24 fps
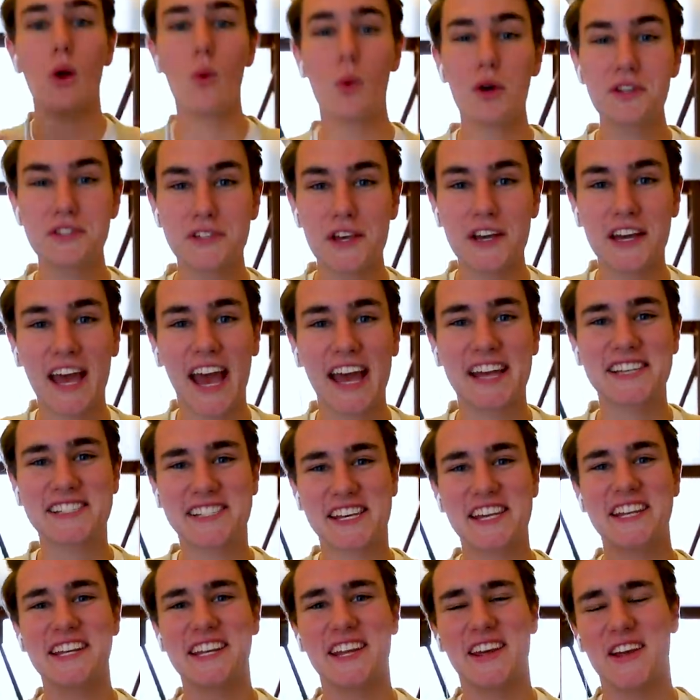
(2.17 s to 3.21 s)
What's good, guys?
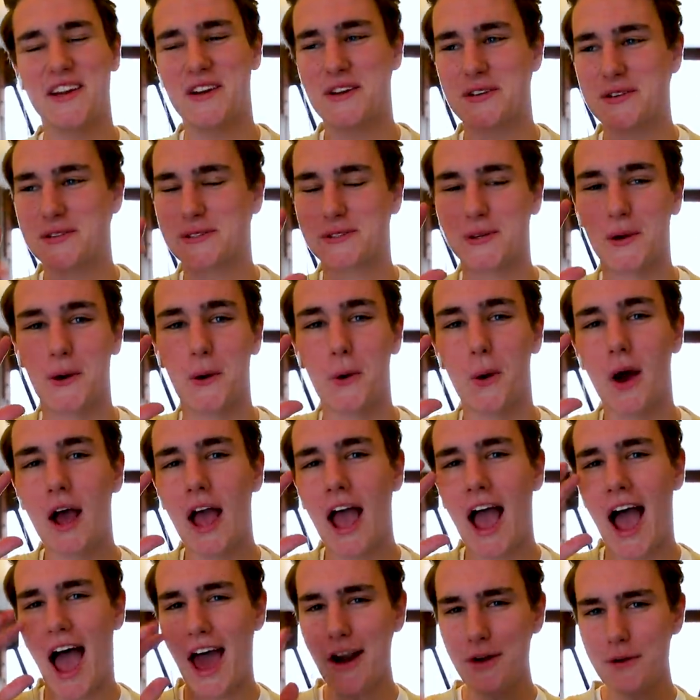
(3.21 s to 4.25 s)
Keaton here. So
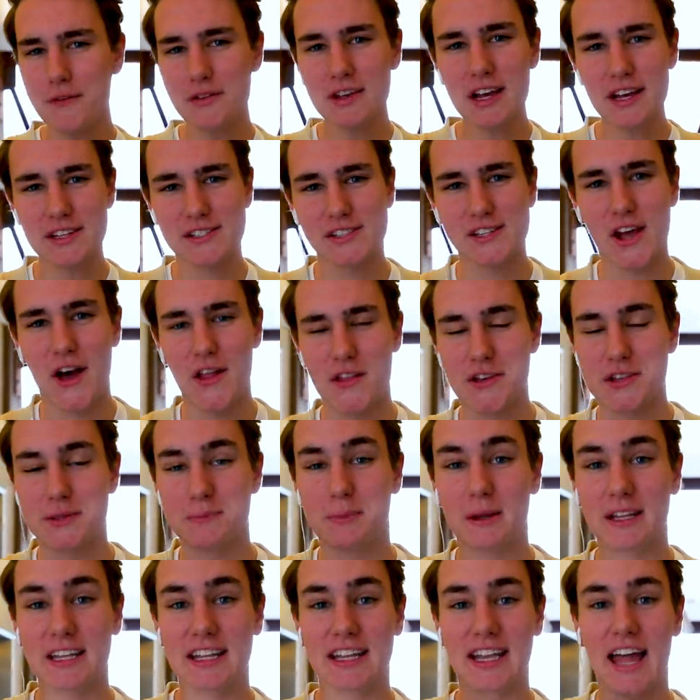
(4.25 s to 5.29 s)
I don't know if you guys saw this,
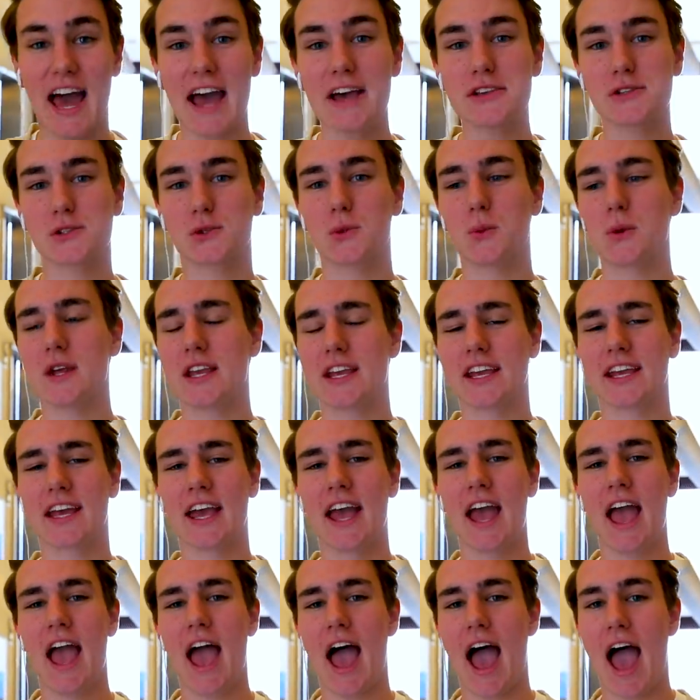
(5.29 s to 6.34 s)
but last week
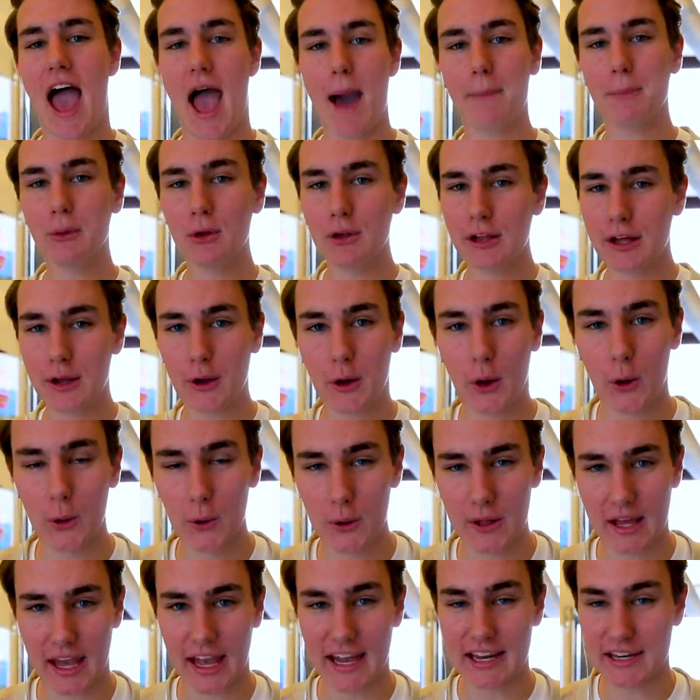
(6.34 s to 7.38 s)
Apple and
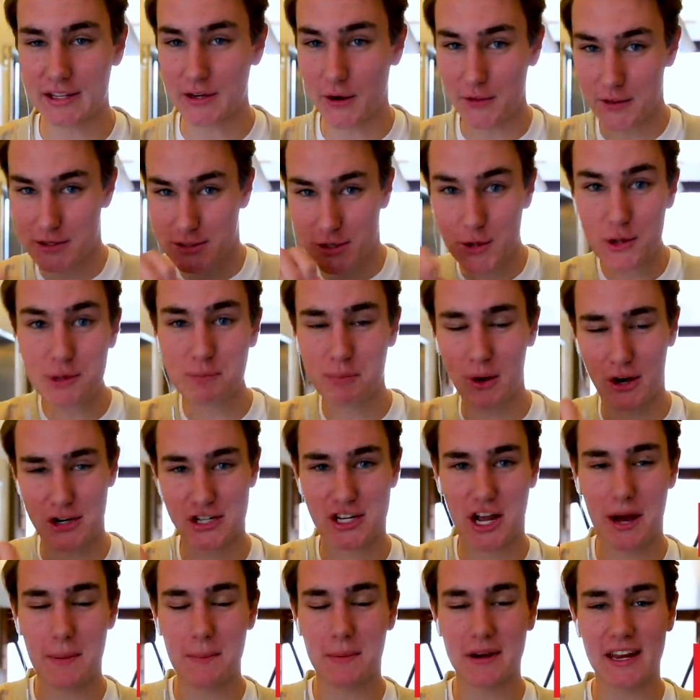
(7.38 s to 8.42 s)
Colgate, you know, the
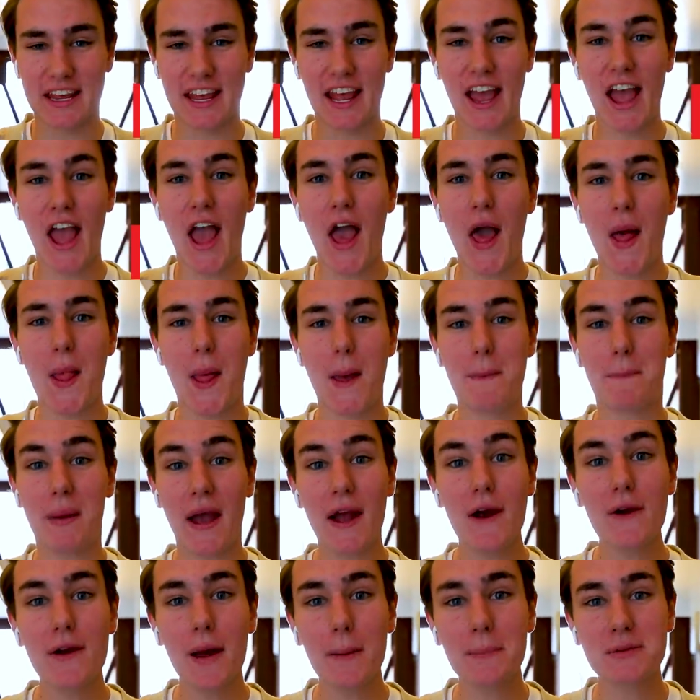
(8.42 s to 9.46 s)
toothbrush company, they
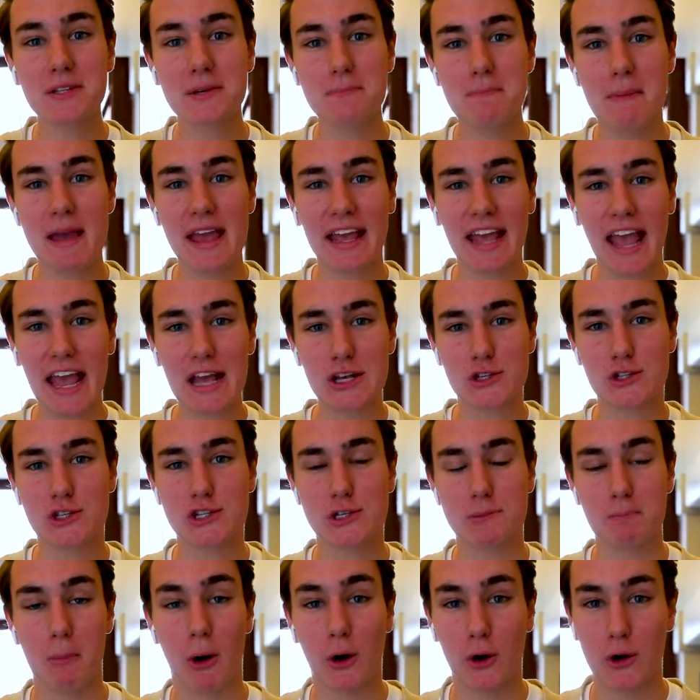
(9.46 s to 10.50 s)
paired up to make a
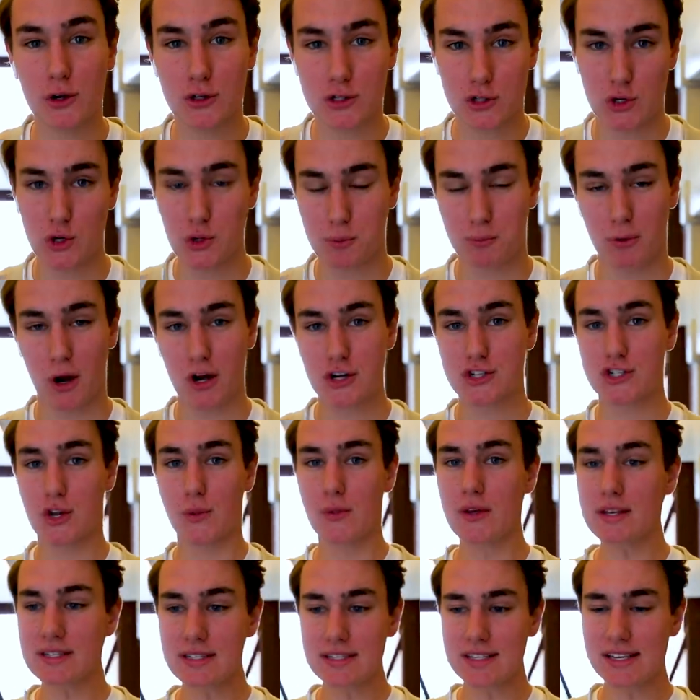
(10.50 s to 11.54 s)
smart toothbrush. So
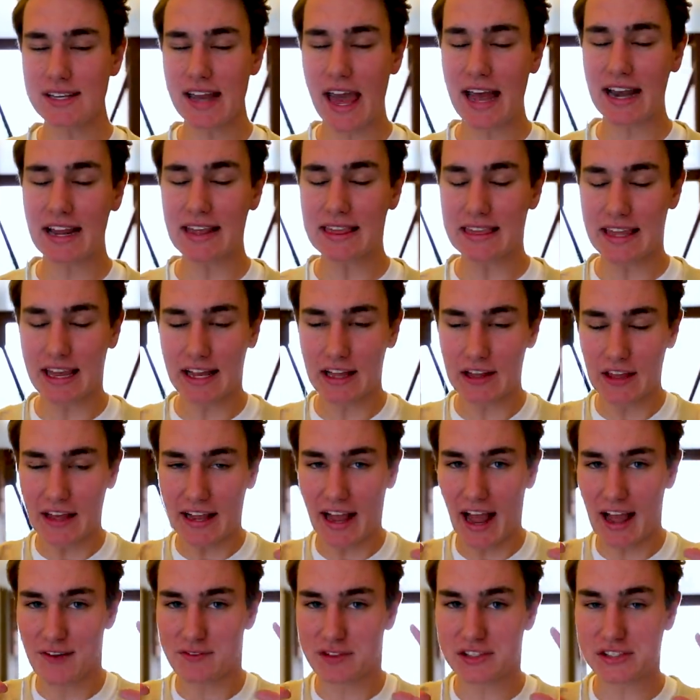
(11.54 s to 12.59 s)
this isn't anything like
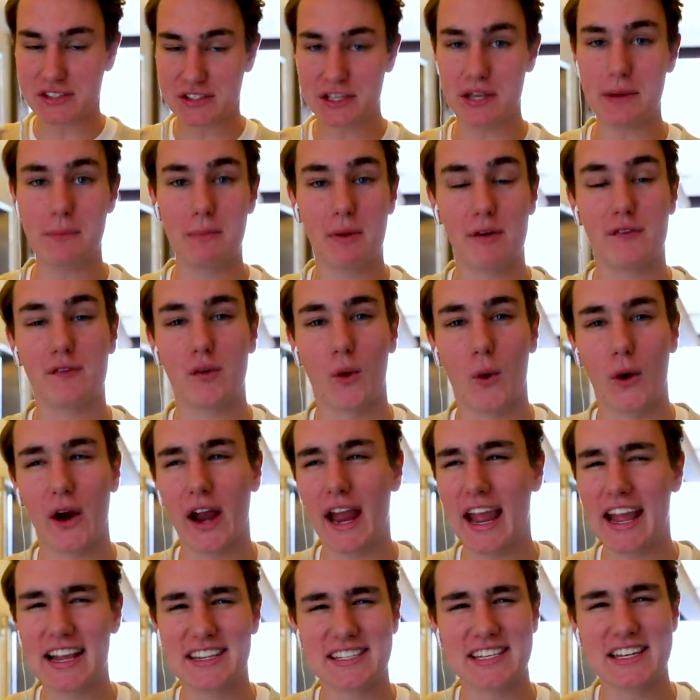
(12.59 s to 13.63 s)
I've seen before.
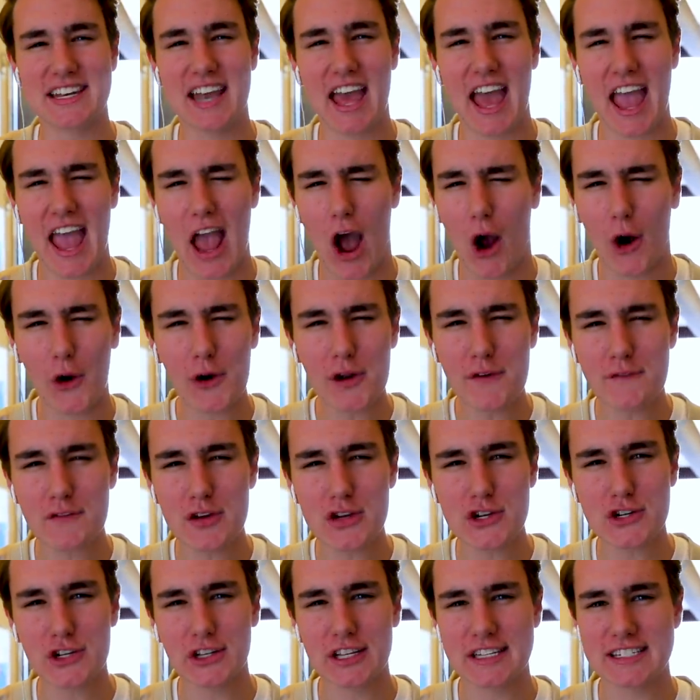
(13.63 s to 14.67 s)
It's an
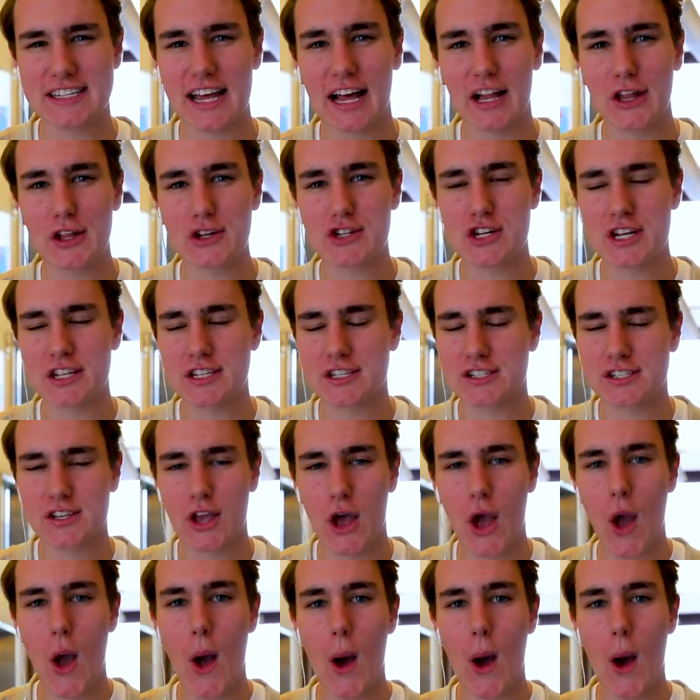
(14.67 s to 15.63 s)
artificial intelligence